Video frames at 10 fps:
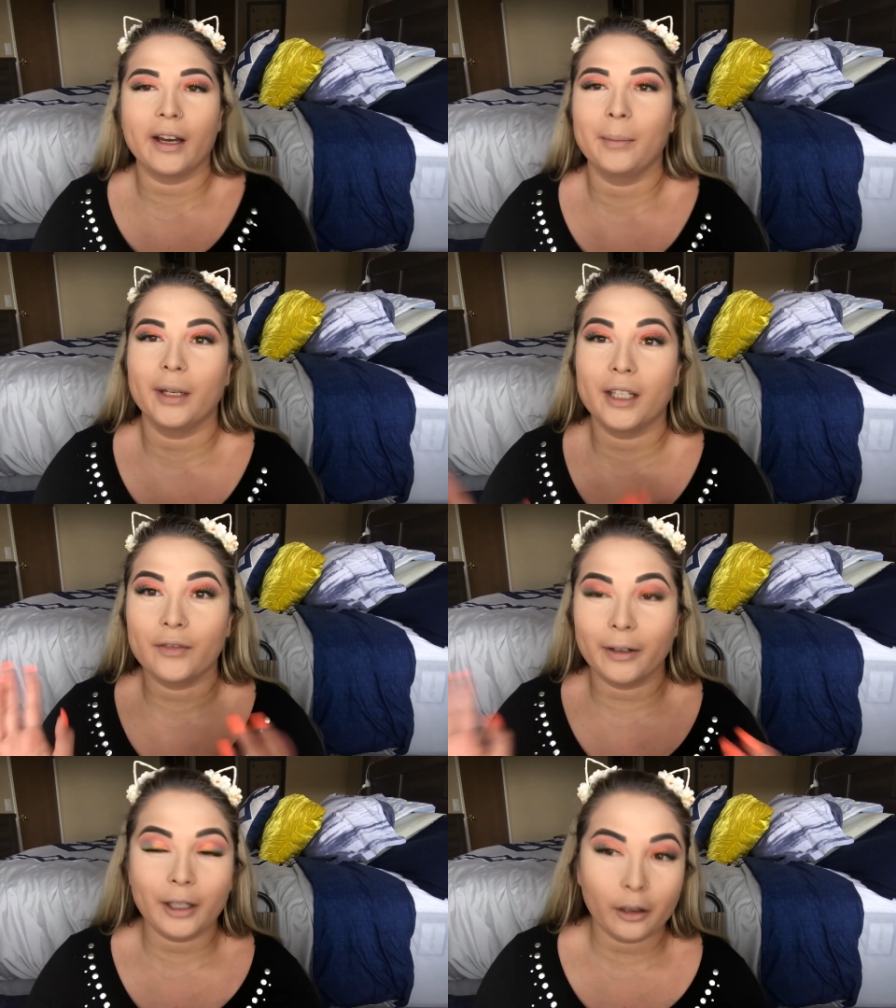It is
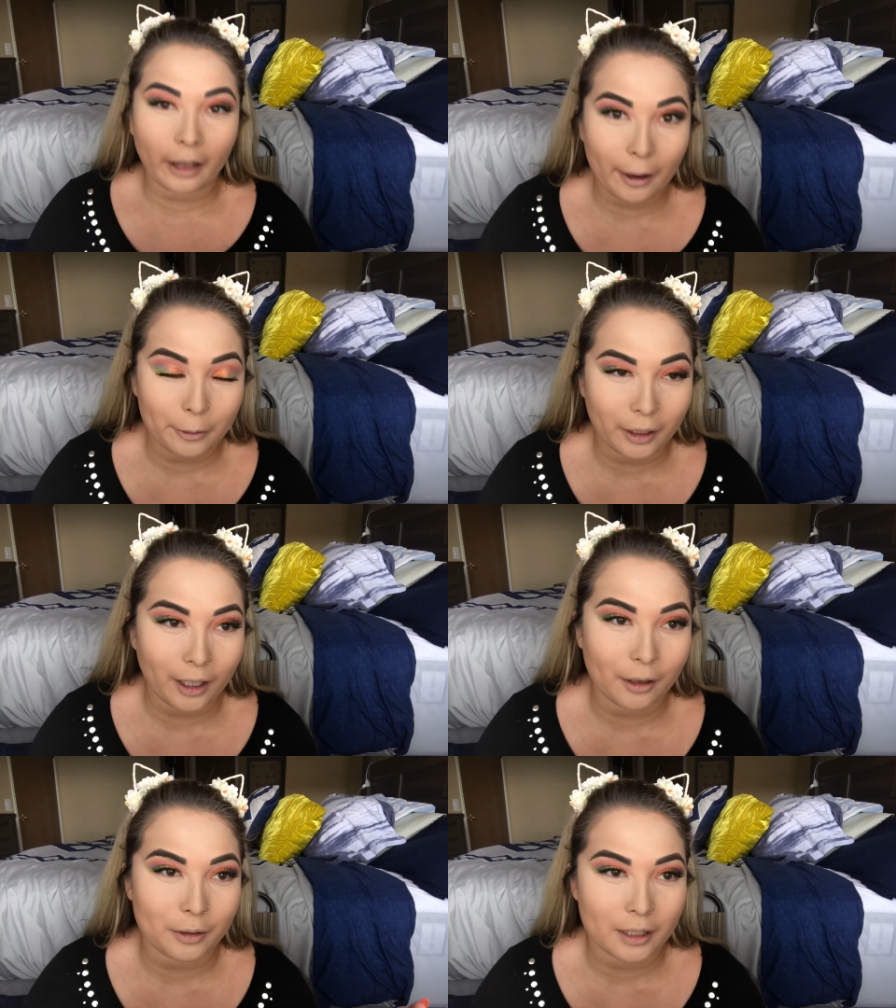very cloudy
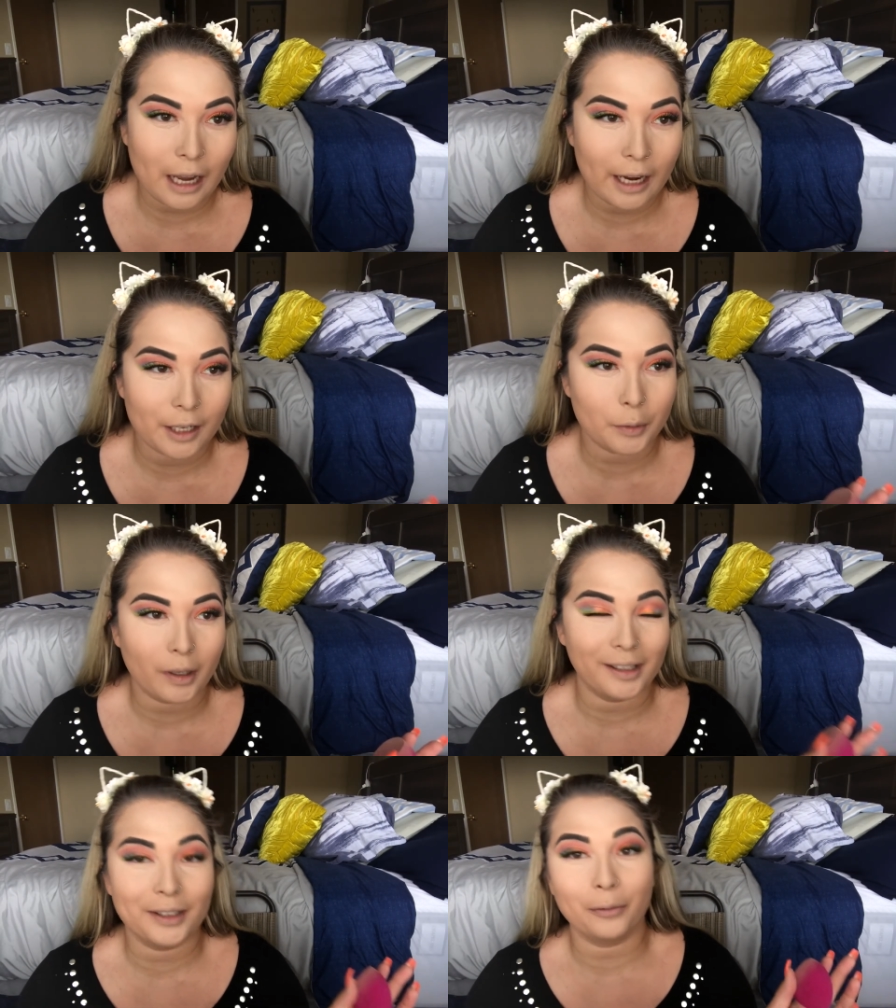outside as
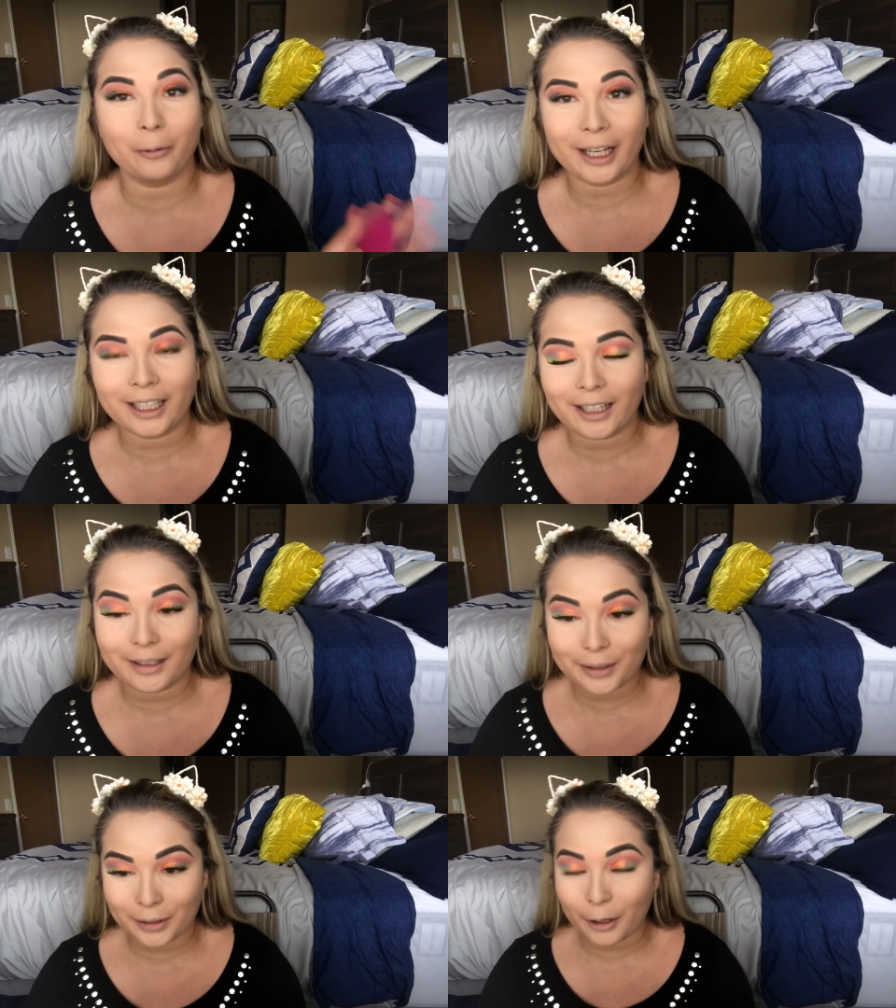well as rainy,
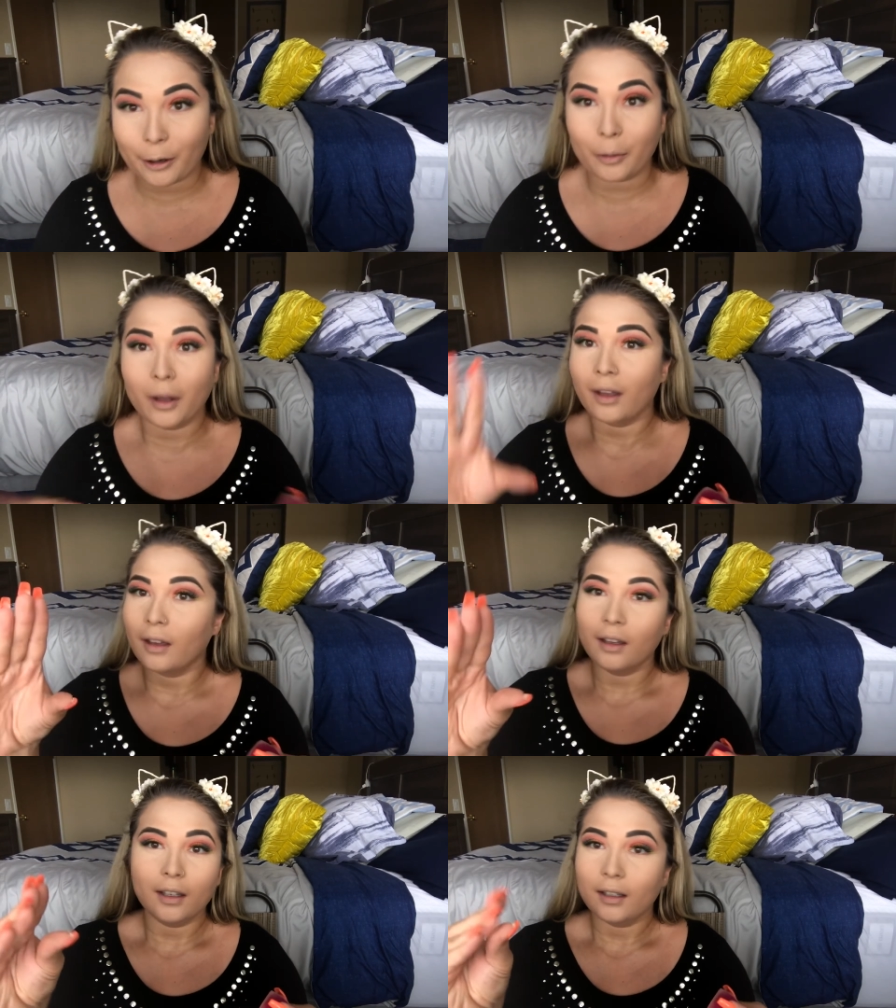so
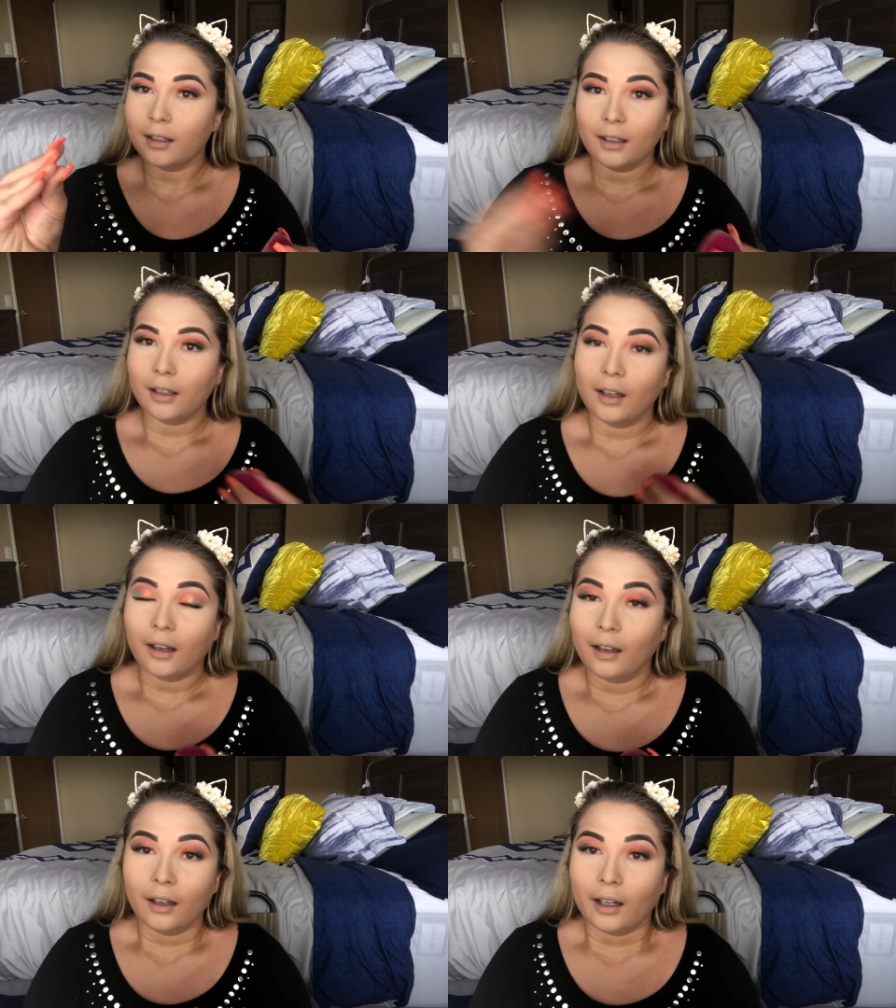
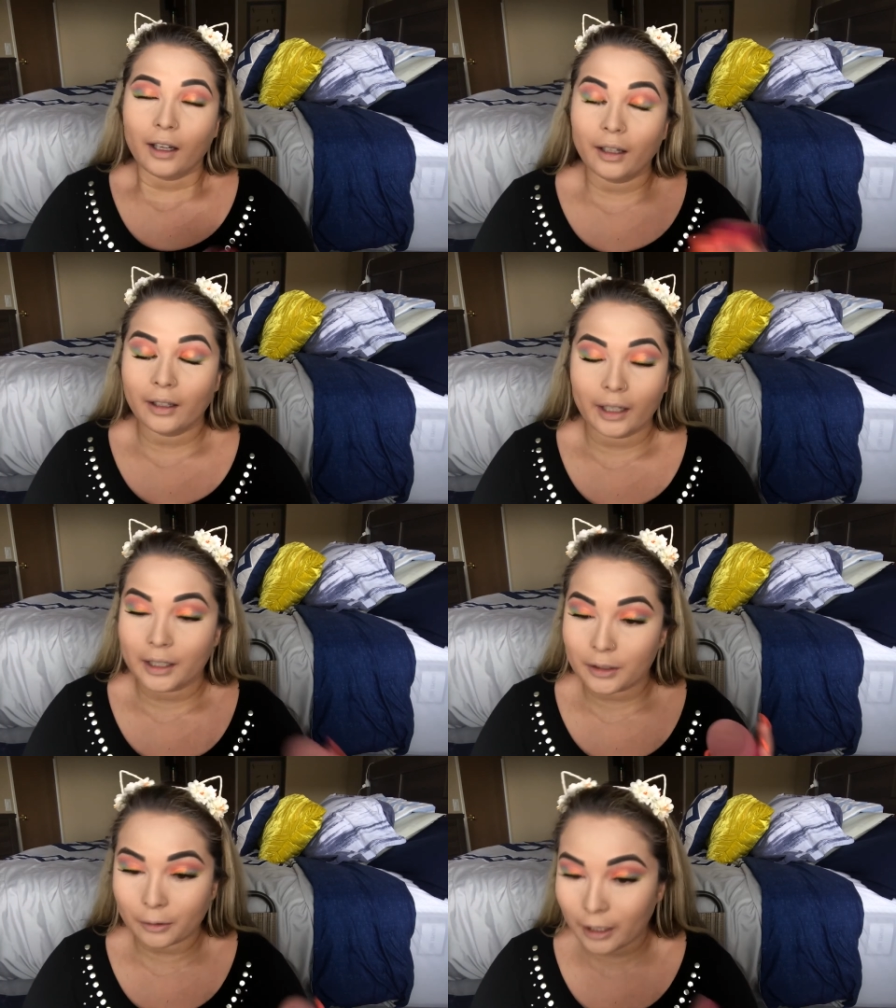I
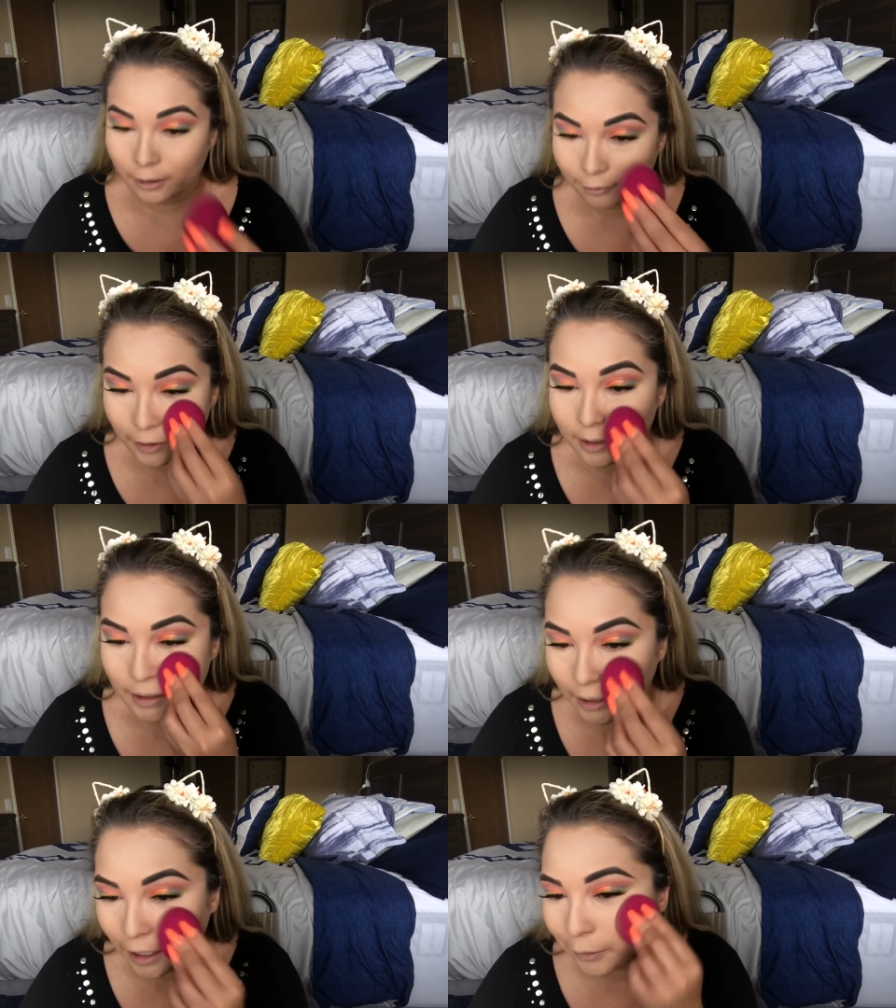just don't know how to fix
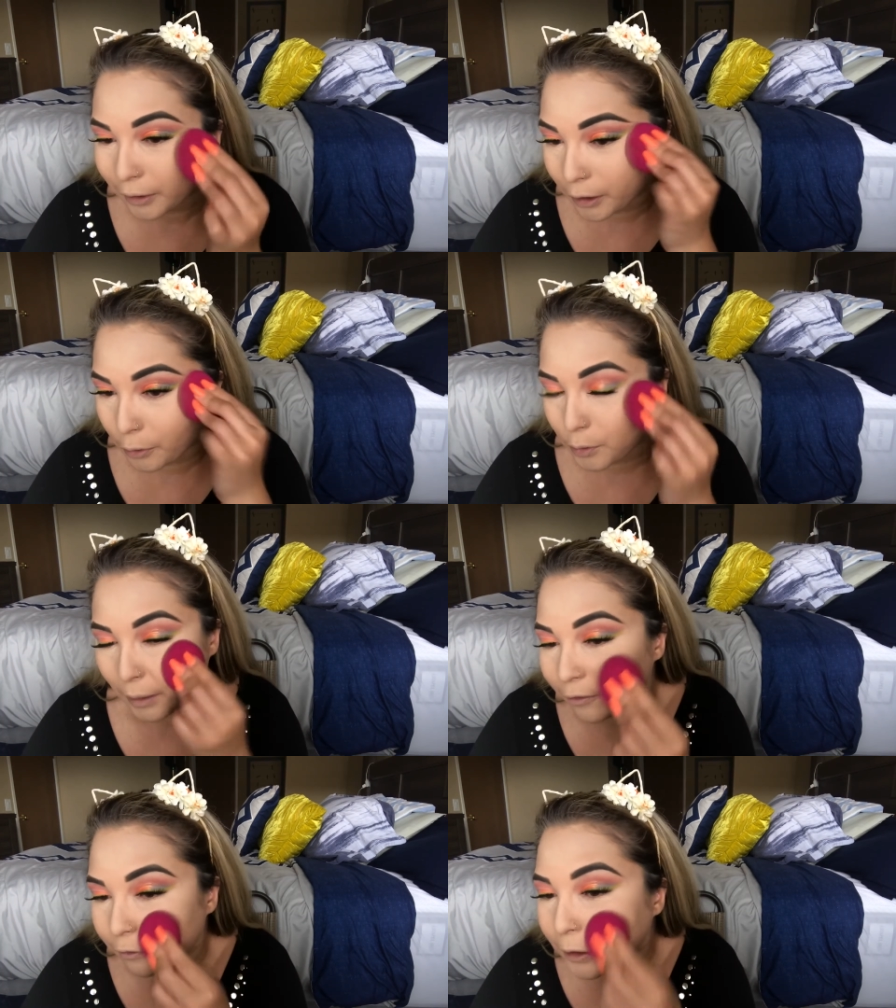it. I only use
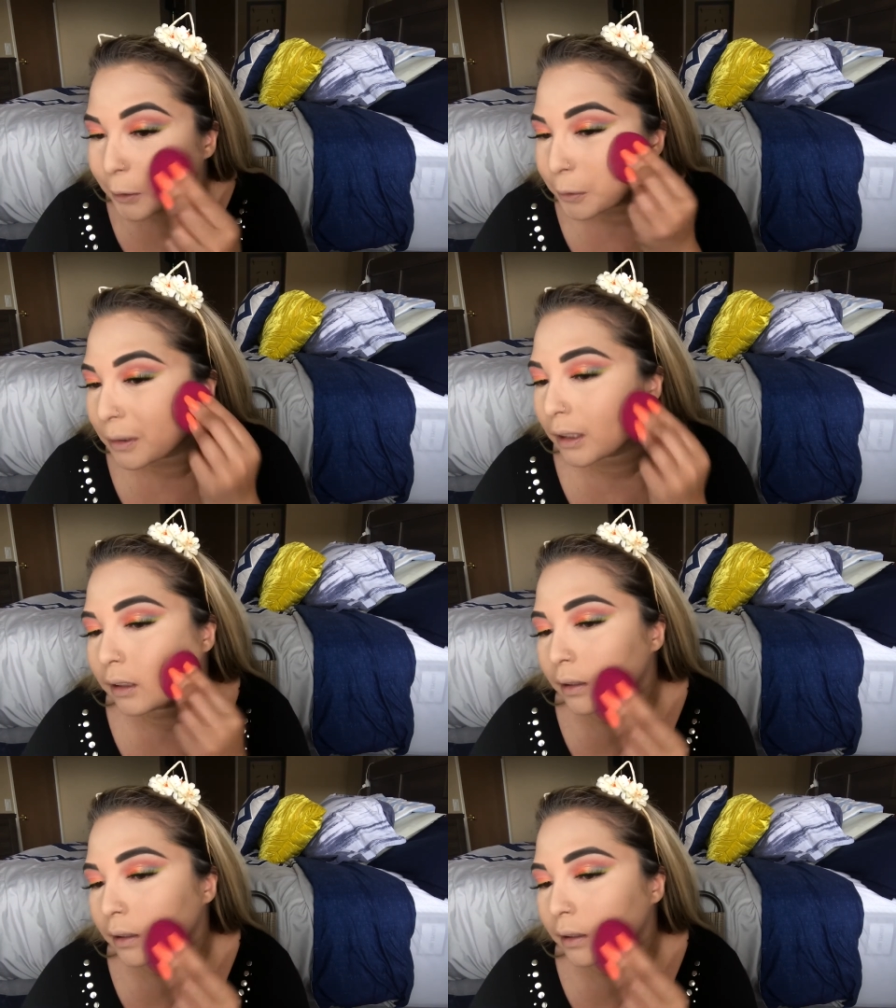my phone.